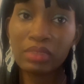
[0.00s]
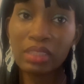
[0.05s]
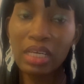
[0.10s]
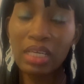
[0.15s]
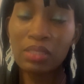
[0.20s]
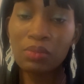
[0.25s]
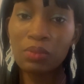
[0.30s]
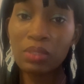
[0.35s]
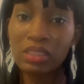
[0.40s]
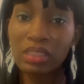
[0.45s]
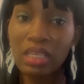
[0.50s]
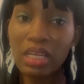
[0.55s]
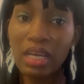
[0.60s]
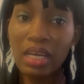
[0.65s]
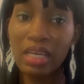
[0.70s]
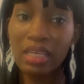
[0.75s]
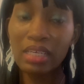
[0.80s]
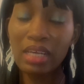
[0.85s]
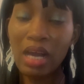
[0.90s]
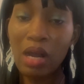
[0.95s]
and he was
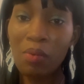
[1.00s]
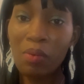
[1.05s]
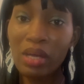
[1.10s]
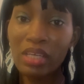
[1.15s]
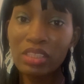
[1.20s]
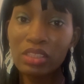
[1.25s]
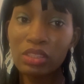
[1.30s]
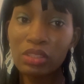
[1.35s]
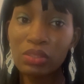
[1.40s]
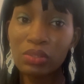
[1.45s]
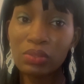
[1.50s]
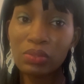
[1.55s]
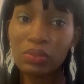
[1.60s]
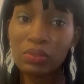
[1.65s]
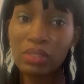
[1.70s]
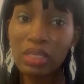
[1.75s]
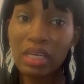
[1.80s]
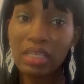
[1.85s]
like, how are you?